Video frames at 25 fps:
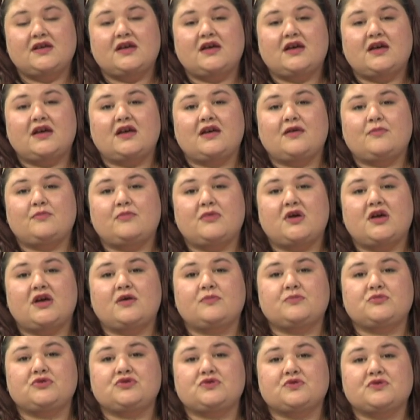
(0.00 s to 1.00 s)
Um,
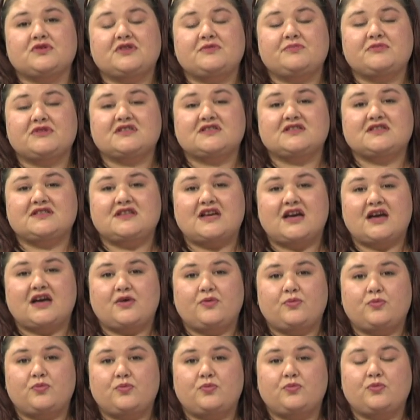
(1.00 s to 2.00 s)
I'm sure that Mr.
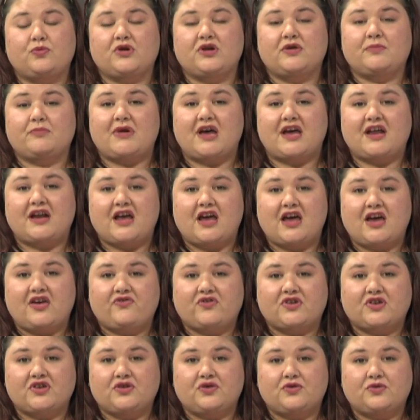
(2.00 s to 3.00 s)
Dyer wouldn't mind
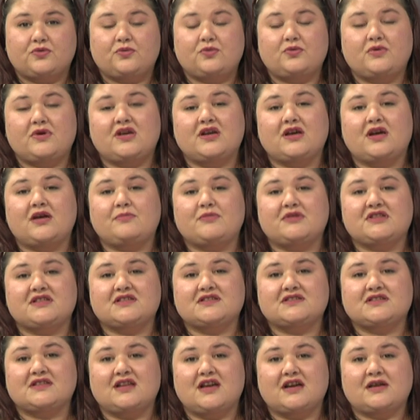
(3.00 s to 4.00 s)
having you um, at the
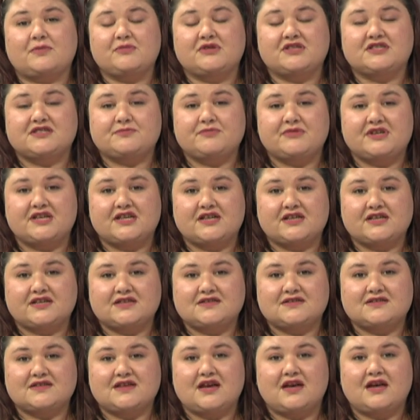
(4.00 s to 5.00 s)
selectmen's
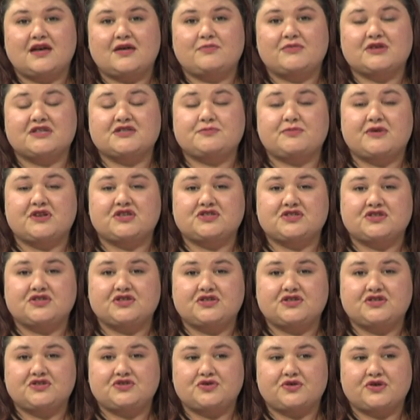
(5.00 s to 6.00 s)
meetings, um,
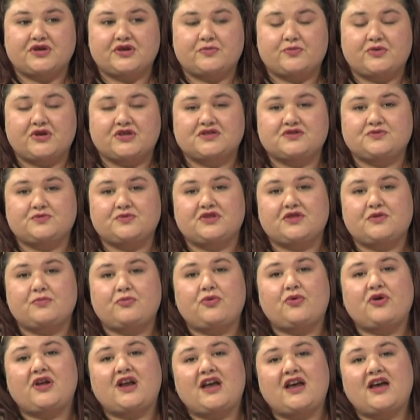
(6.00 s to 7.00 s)
especially the joint ones with the
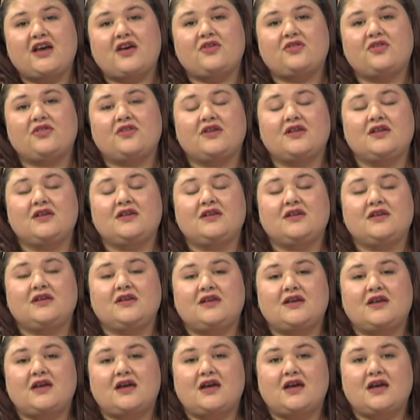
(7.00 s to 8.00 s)
Board of Health.
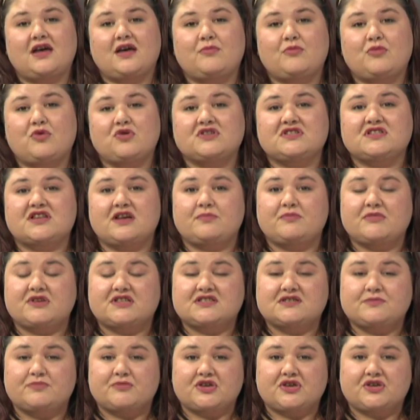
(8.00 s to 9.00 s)
Um, or send
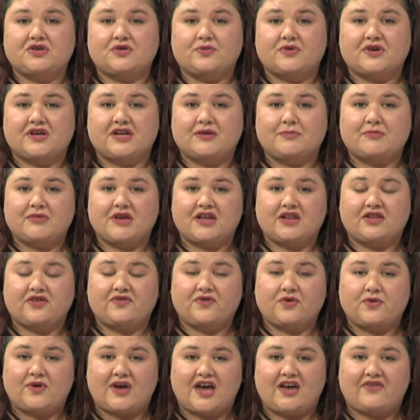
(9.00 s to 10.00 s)
Mr. McHugh an email
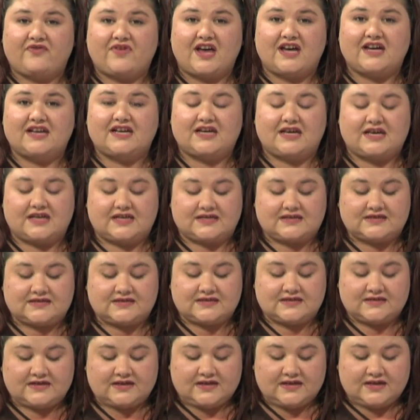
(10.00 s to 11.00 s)
if you have
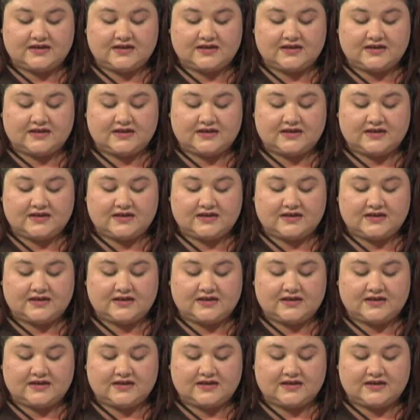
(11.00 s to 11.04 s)
ideas.